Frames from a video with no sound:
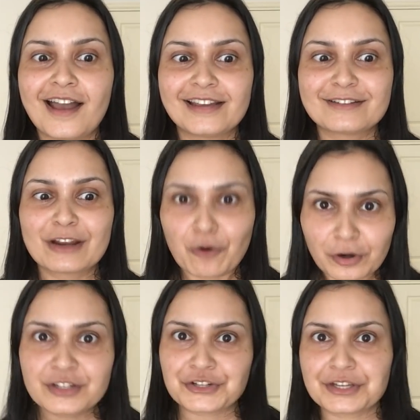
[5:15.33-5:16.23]
and
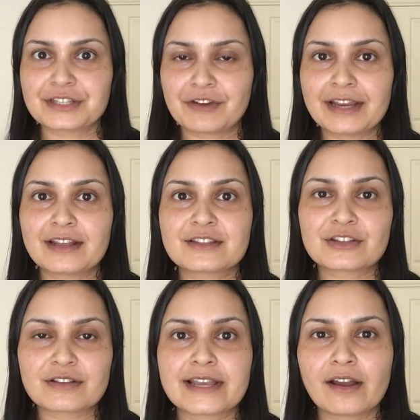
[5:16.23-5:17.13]
gorgeous, right? And
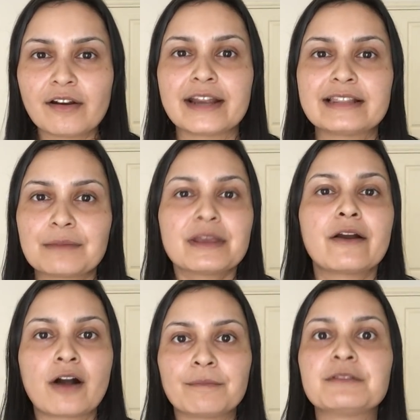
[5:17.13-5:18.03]
so I was like, all right, let me
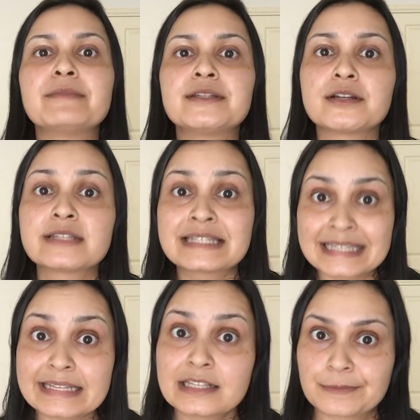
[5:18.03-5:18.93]
compliment her
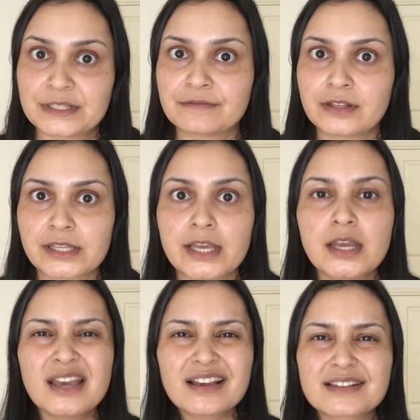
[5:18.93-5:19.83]
skin specifically.
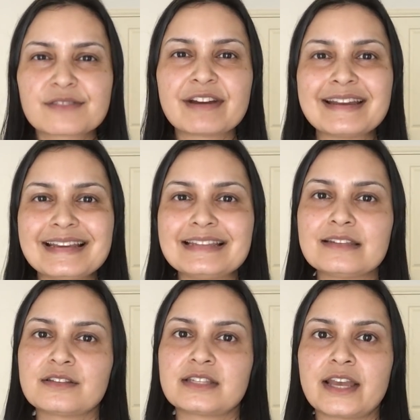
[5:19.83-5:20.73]
Because it's very
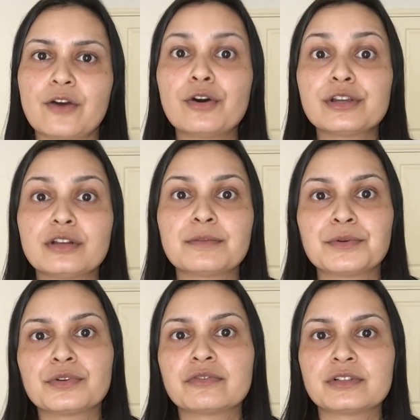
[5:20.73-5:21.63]
easy to say, oh, you look
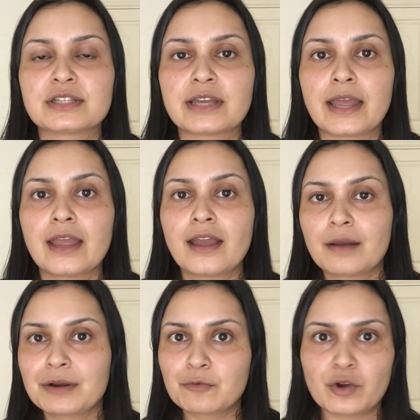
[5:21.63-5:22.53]
beautiful today.
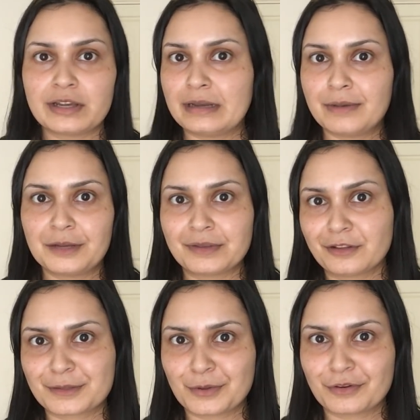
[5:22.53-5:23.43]
But what about me
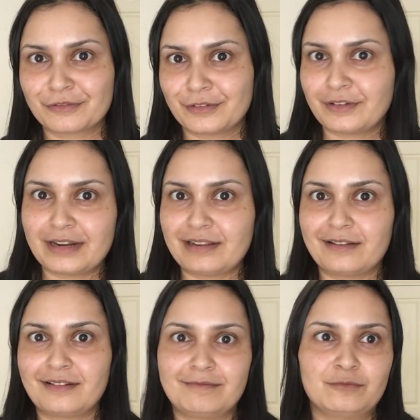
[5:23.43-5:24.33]
looks beautiful, right?
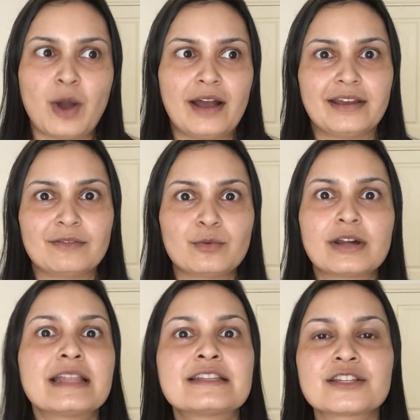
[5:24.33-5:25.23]
Like, why?
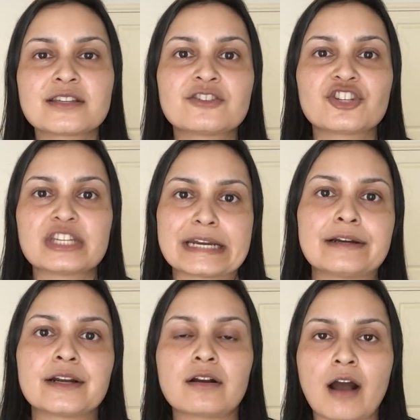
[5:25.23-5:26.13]
What, it's just a
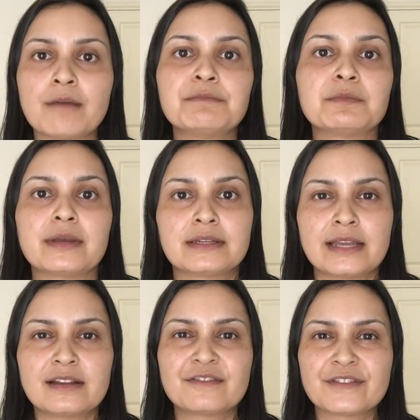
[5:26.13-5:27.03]
generic compliment
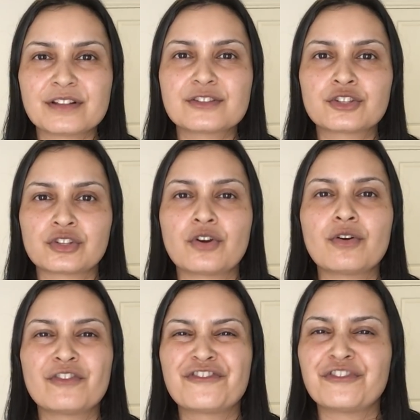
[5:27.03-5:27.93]
and it feels
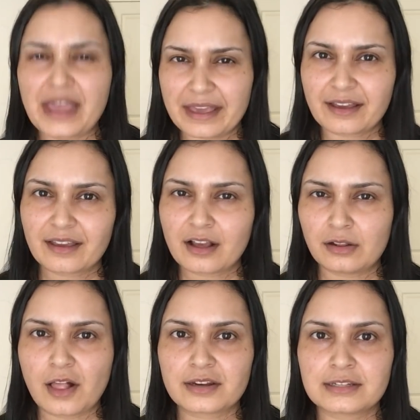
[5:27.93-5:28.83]
so fake
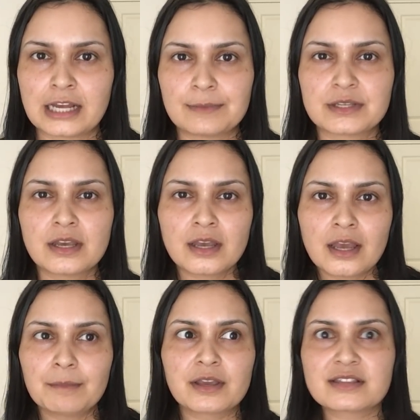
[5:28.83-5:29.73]
a lot of times
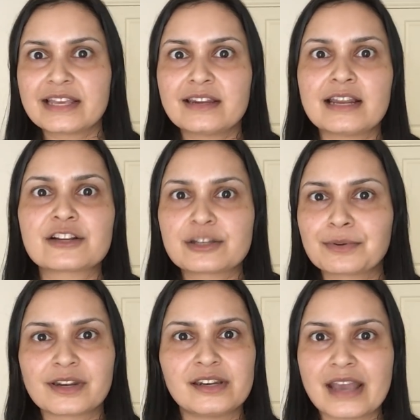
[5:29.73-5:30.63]
because they didn't actually
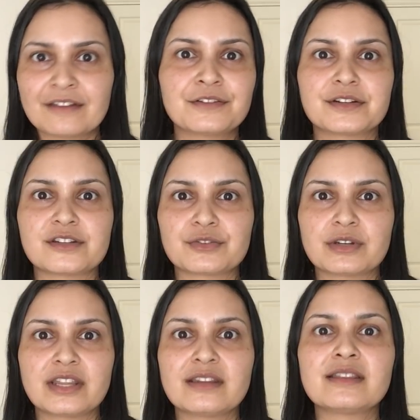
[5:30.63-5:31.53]
put any effort into
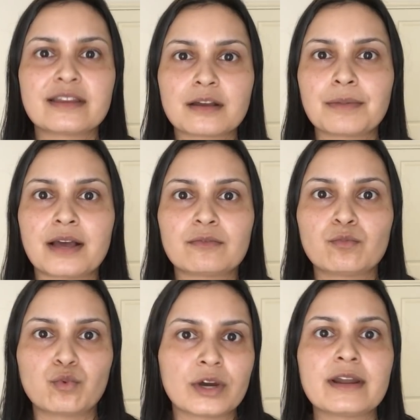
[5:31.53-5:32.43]
it. They didn't think about
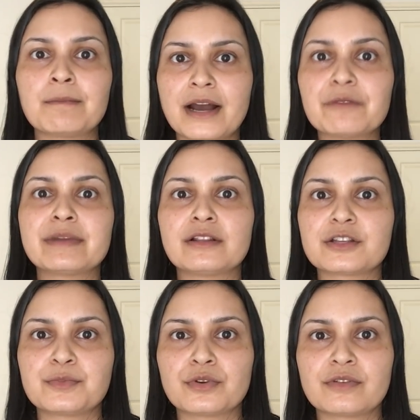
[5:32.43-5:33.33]
what about me
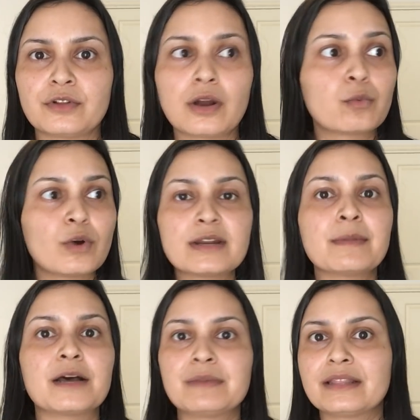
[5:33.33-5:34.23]
looks beautiful or what
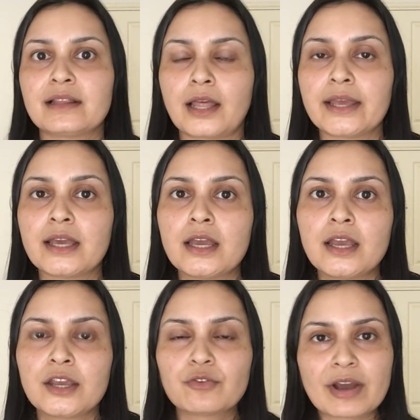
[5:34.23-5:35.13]
about me they like.
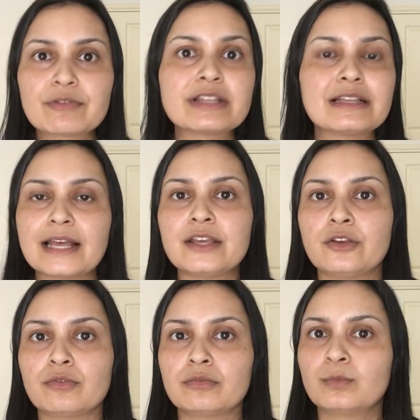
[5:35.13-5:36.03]
You know, I really
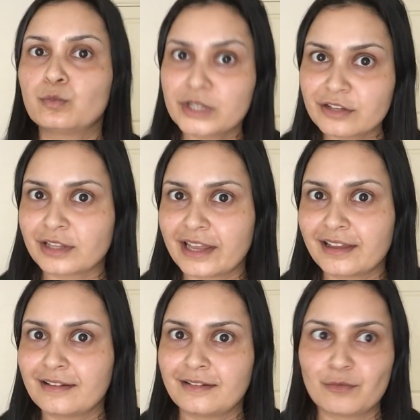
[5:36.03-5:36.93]
like you. What do you
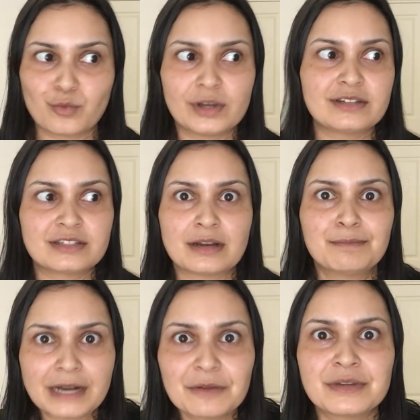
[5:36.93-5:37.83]
like? What
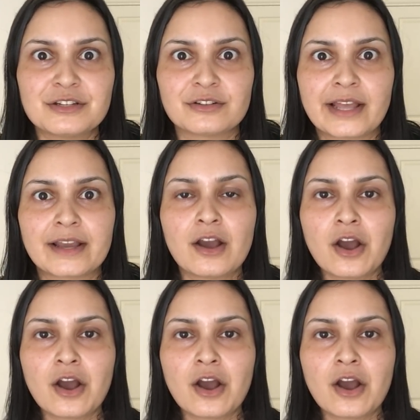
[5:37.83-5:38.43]
about me do you like?